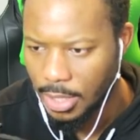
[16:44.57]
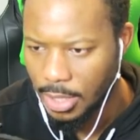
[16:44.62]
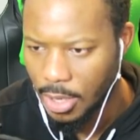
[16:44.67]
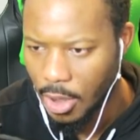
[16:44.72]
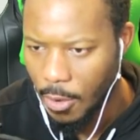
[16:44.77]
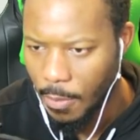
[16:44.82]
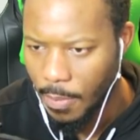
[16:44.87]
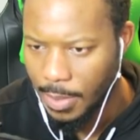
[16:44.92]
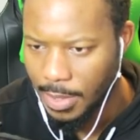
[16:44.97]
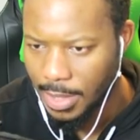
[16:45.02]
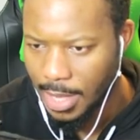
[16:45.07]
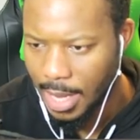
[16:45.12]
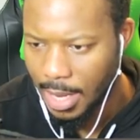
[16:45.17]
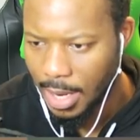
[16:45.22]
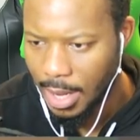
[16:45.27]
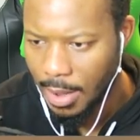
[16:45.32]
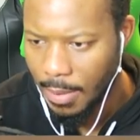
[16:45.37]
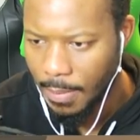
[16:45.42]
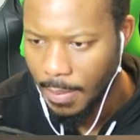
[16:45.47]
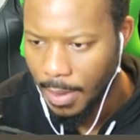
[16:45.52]
just opens that
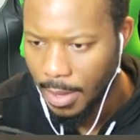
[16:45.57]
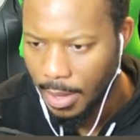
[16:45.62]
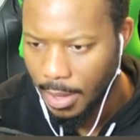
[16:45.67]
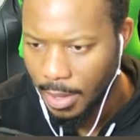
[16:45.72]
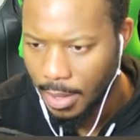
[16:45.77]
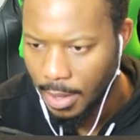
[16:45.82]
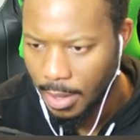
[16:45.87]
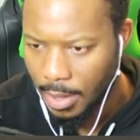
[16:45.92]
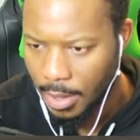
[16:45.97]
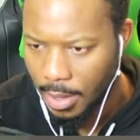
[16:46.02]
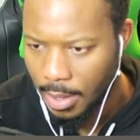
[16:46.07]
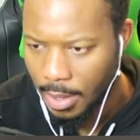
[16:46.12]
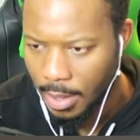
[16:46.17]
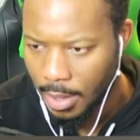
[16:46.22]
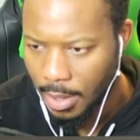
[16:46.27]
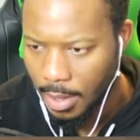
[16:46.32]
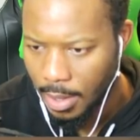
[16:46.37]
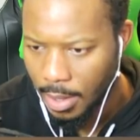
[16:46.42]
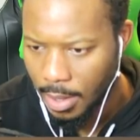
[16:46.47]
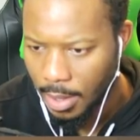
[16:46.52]
up.
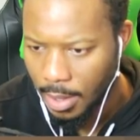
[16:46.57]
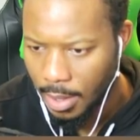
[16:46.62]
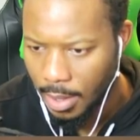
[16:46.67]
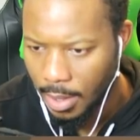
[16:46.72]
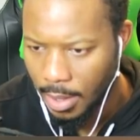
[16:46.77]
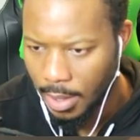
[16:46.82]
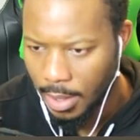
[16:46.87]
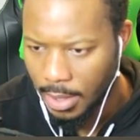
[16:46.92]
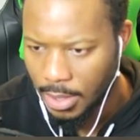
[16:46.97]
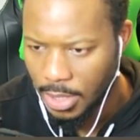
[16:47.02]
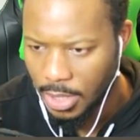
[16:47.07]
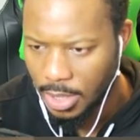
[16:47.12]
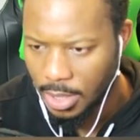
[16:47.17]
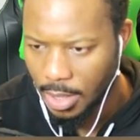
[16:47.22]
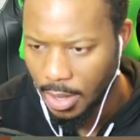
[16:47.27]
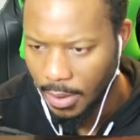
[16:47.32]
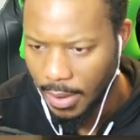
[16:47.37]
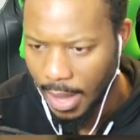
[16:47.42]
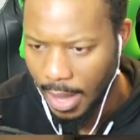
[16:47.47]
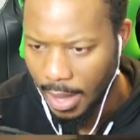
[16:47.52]
All right, this
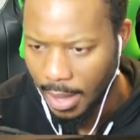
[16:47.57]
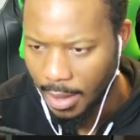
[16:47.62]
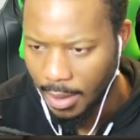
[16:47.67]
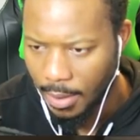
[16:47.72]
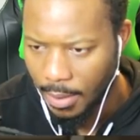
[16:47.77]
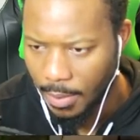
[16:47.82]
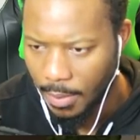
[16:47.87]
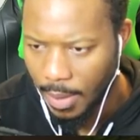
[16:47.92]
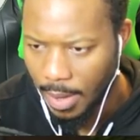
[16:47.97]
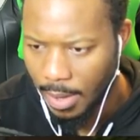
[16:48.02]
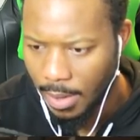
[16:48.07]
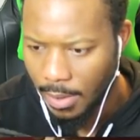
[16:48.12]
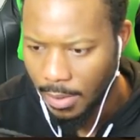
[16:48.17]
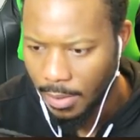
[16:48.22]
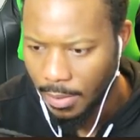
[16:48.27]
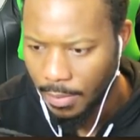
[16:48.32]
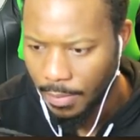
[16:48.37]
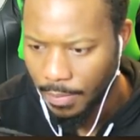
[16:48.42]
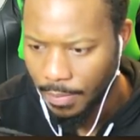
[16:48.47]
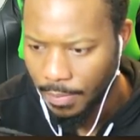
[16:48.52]
just, okay,
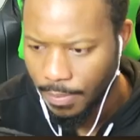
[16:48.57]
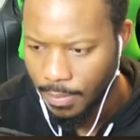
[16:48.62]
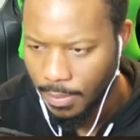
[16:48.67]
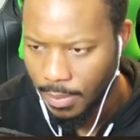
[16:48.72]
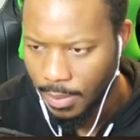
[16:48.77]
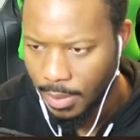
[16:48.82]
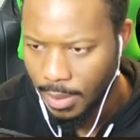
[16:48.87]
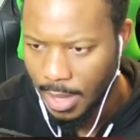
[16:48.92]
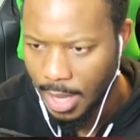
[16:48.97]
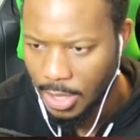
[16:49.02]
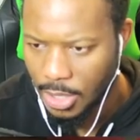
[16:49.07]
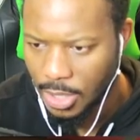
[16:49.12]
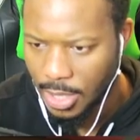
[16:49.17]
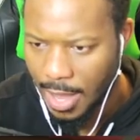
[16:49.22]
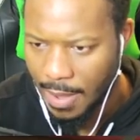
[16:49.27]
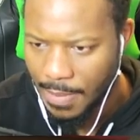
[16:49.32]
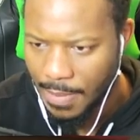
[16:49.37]
well, that just